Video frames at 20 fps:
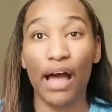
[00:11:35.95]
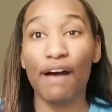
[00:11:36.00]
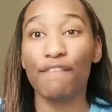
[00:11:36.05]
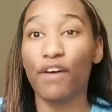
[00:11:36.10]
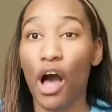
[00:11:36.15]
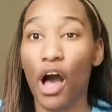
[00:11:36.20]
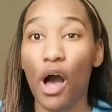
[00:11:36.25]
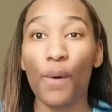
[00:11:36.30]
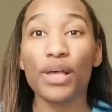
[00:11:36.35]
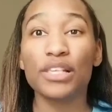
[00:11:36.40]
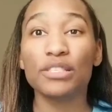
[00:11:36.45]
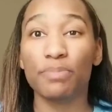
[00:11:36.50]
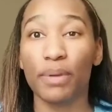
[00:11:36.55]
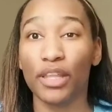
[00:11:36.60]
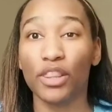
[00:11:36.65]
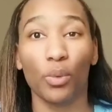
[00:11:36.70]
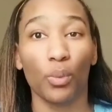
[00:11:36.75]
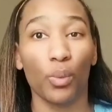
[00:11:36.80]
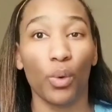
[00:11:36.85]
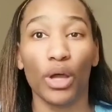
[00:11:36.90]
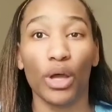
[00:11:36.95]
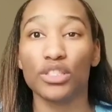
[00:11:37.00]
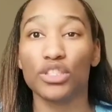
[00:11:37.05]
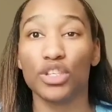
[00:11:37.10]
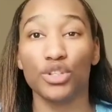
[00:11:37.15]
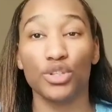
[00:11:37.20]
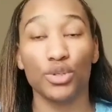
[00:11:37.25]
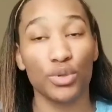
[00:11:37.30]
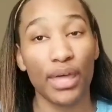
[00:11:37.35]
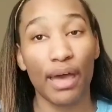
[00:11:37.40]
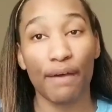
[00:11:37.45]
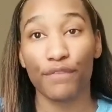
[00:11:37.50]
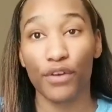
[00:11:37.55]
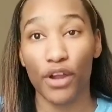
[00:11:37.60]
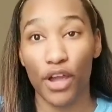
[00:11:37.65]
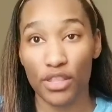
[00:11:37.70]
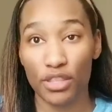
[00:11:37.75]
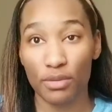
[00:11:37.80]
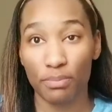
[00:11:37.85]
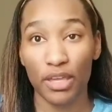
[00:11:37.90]
I've always been the one to do that for
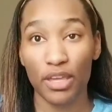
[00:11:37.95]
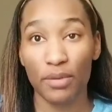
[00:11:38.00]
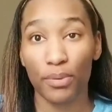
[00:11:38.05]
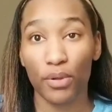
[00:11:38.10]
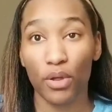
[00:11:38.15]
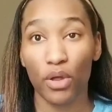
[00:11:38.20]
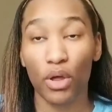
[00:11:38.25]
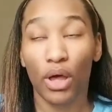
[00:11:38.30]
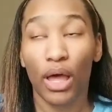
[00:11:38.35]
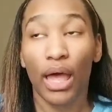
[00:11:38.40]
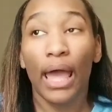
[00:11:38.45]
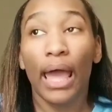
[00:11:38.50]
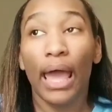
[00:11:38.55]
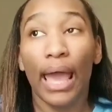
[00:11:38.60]
other people.